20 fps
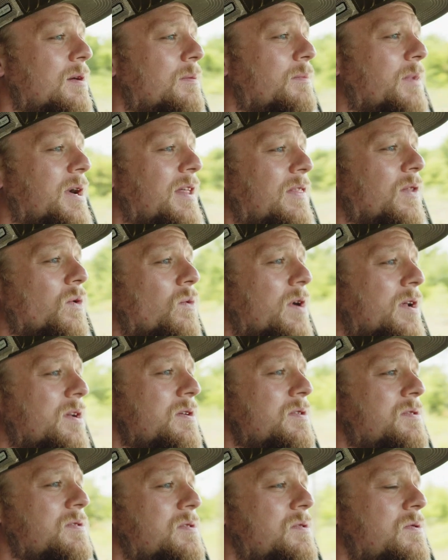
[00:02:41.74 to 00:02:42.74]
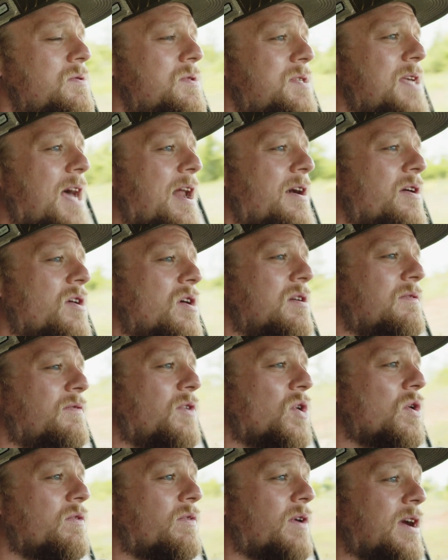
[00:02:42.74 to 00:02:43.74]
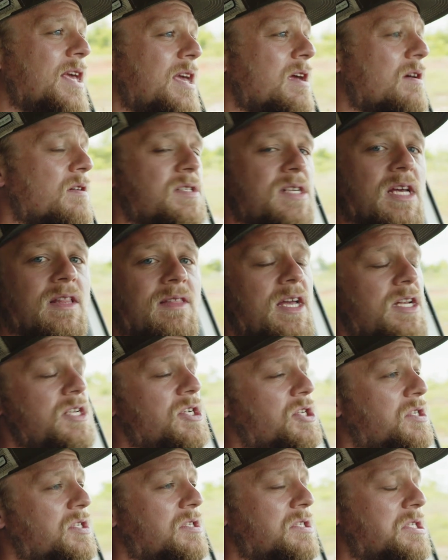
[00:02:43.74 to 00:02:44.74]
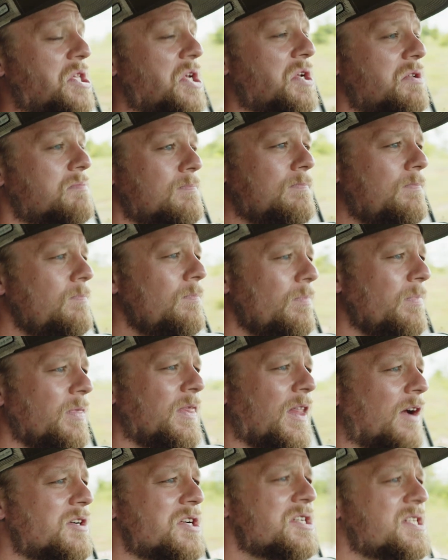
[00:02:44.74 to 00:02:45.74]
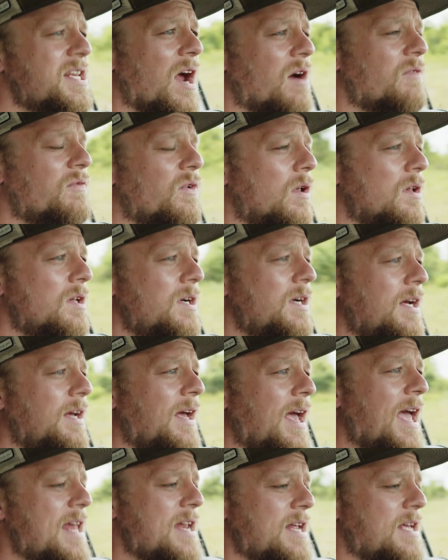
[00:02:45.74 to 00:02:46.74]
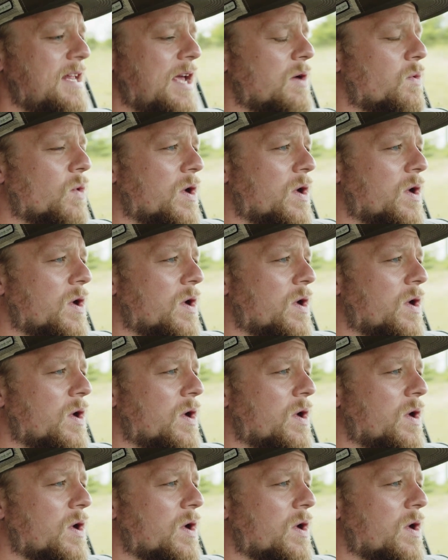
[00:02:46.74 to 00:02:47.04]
but the one who's had it on for over a year said they're just careful and it